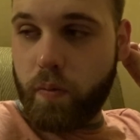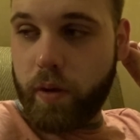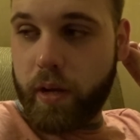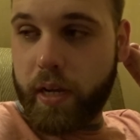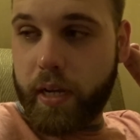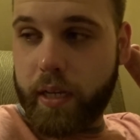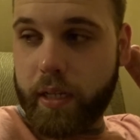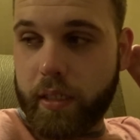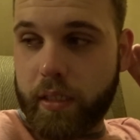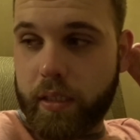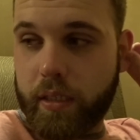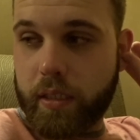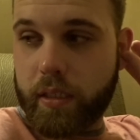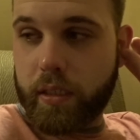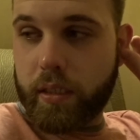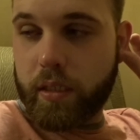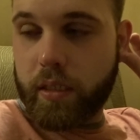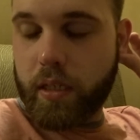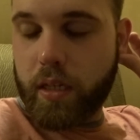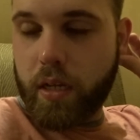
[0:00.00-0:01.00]

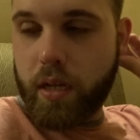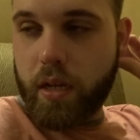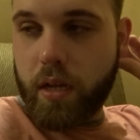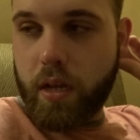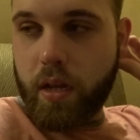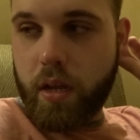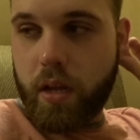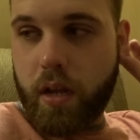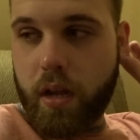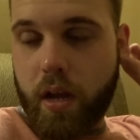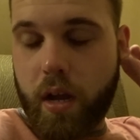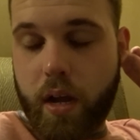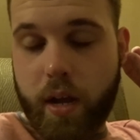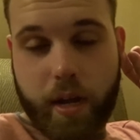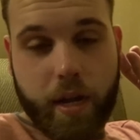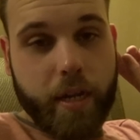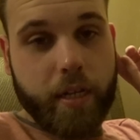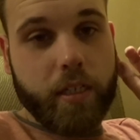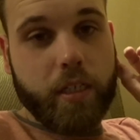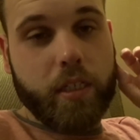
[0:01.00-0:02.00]
was
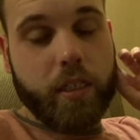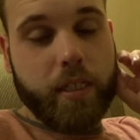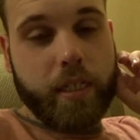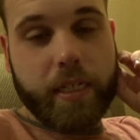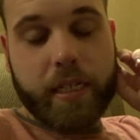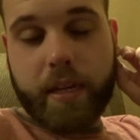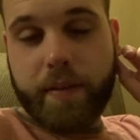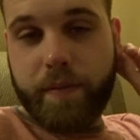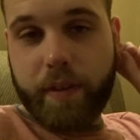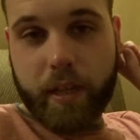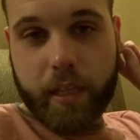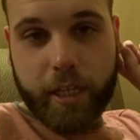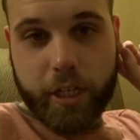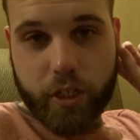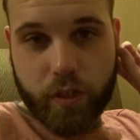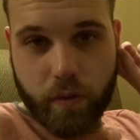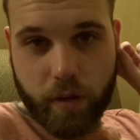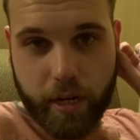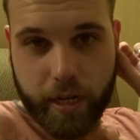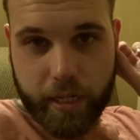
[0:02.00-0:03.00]
significantly
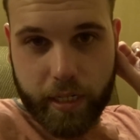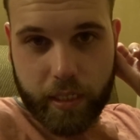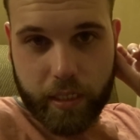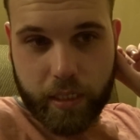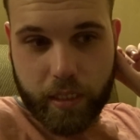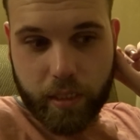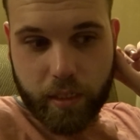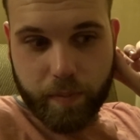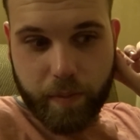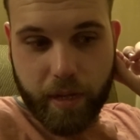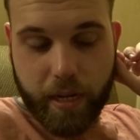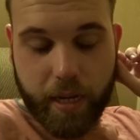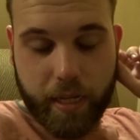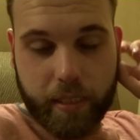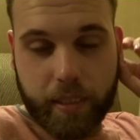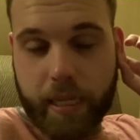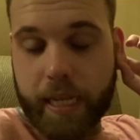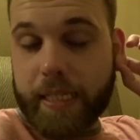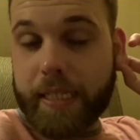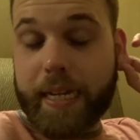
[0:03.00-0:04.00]
shortened just
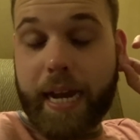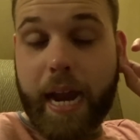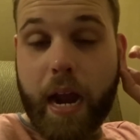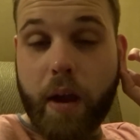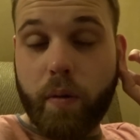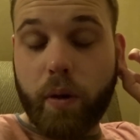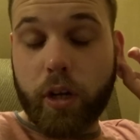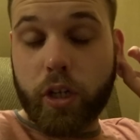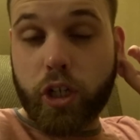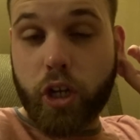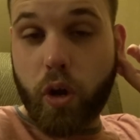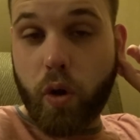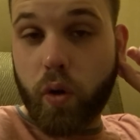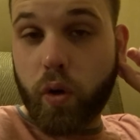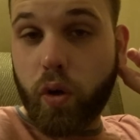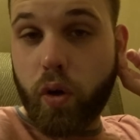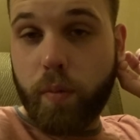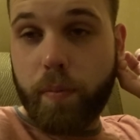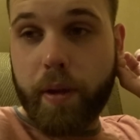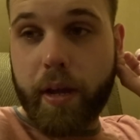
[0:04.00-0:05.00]
because it's an hour
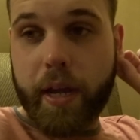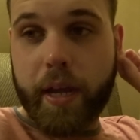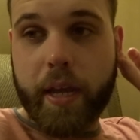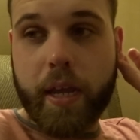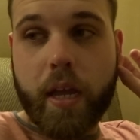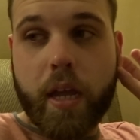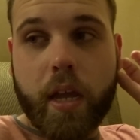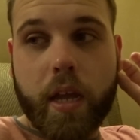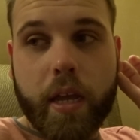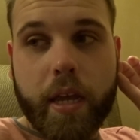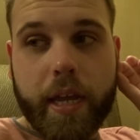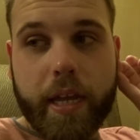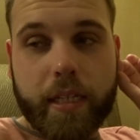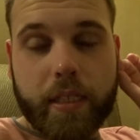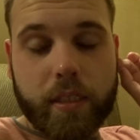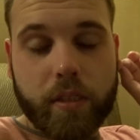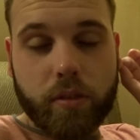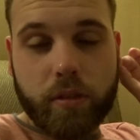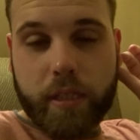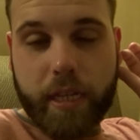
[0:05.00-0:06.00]
total, but it
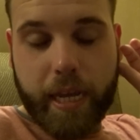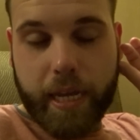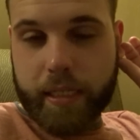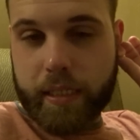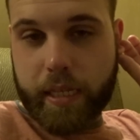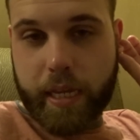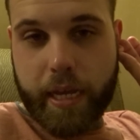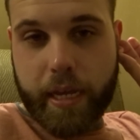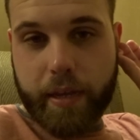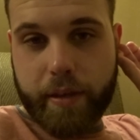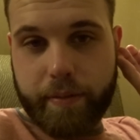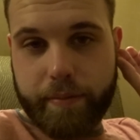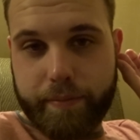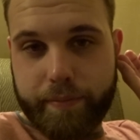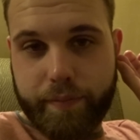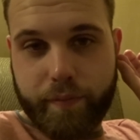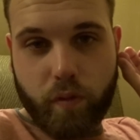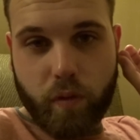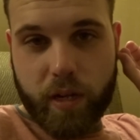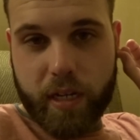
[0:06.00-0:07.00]
still takes like
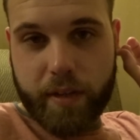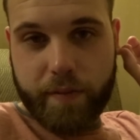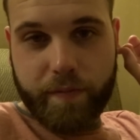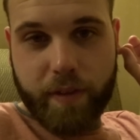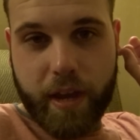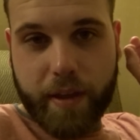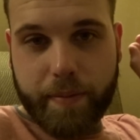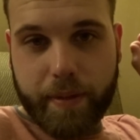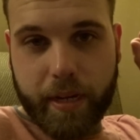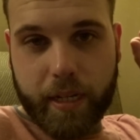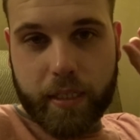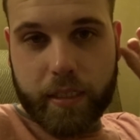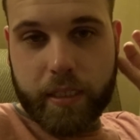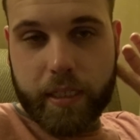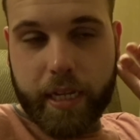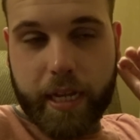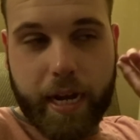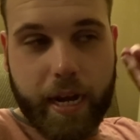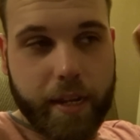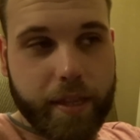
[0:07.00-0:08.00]
45 minutes
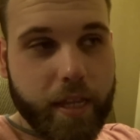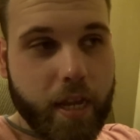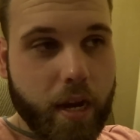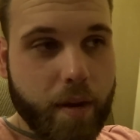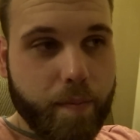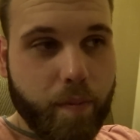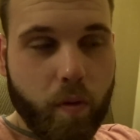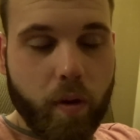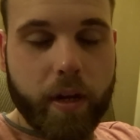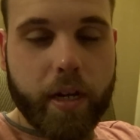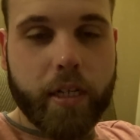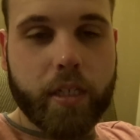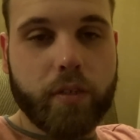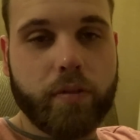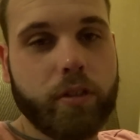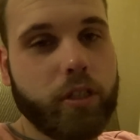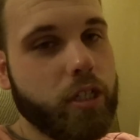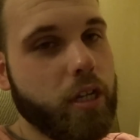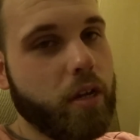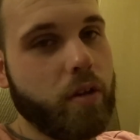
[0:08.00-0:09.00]
to get out of the airport
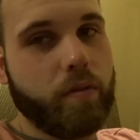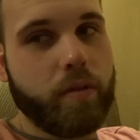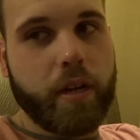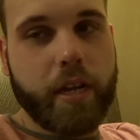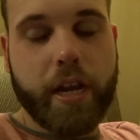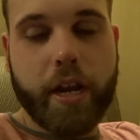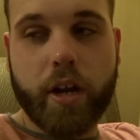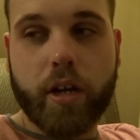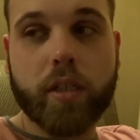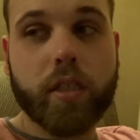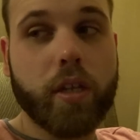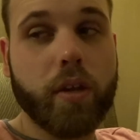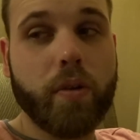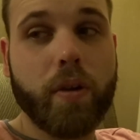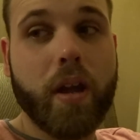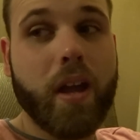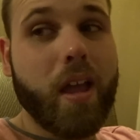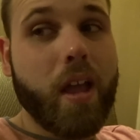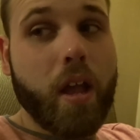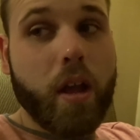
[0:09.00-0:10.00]
into a shuttle in here.
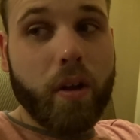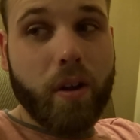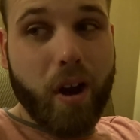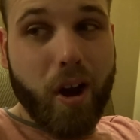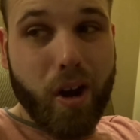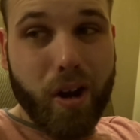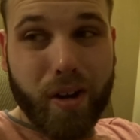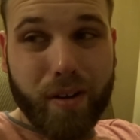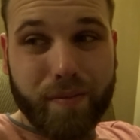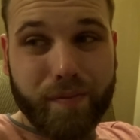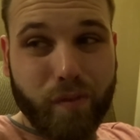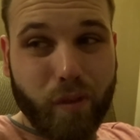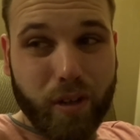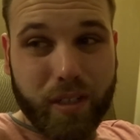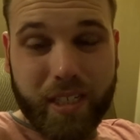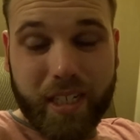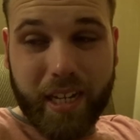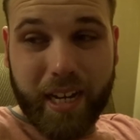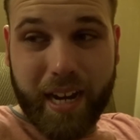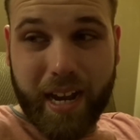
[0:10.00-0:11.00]
So our
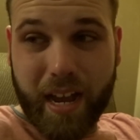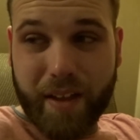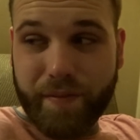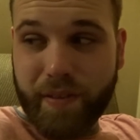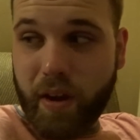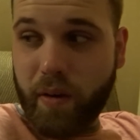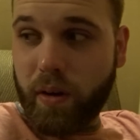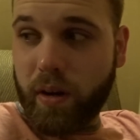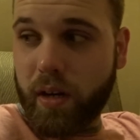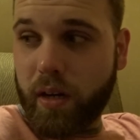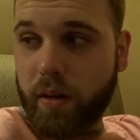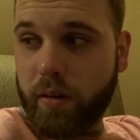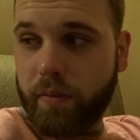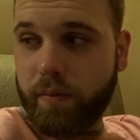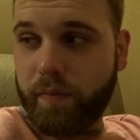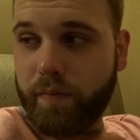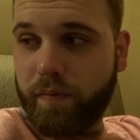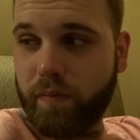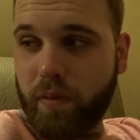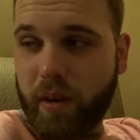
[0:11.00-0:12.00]
14 and a half hour,
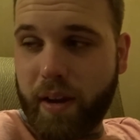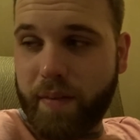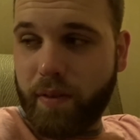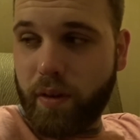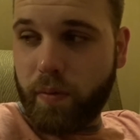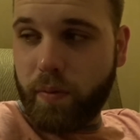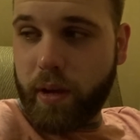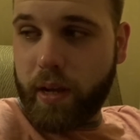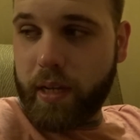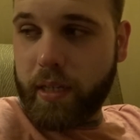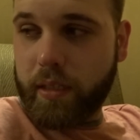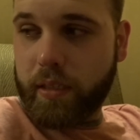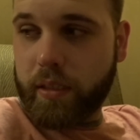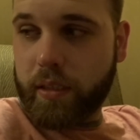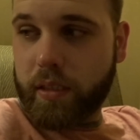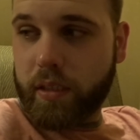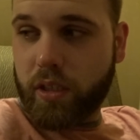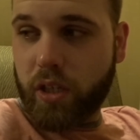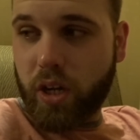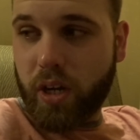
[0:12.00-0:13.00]
whatever it
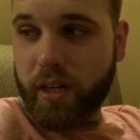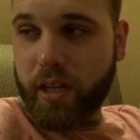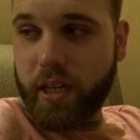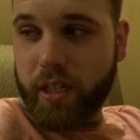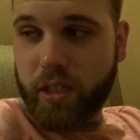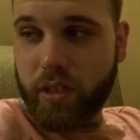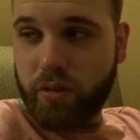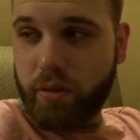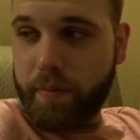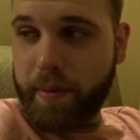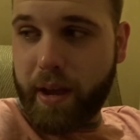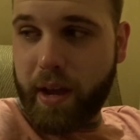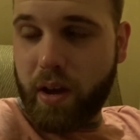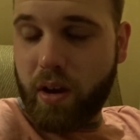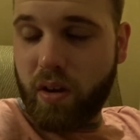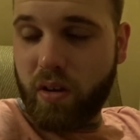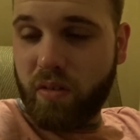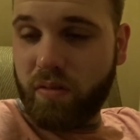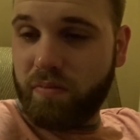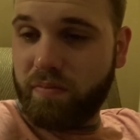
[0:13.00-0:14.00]
was, turned into
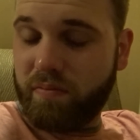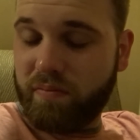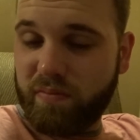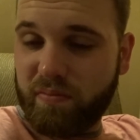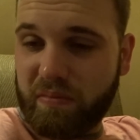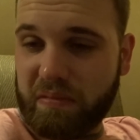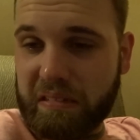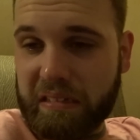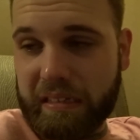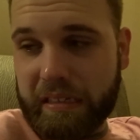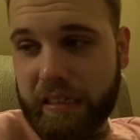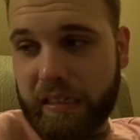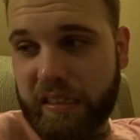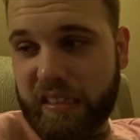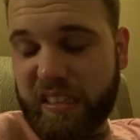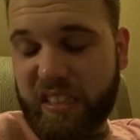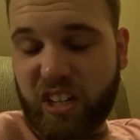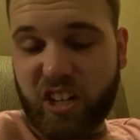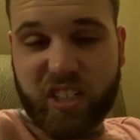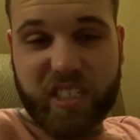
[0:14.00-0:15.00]
about
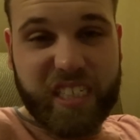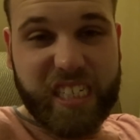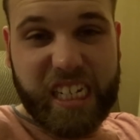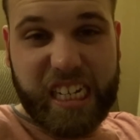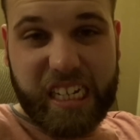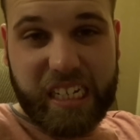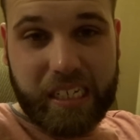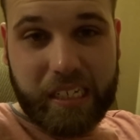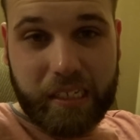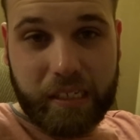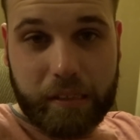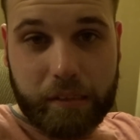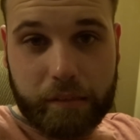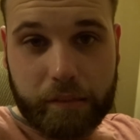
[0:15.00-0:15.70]
13,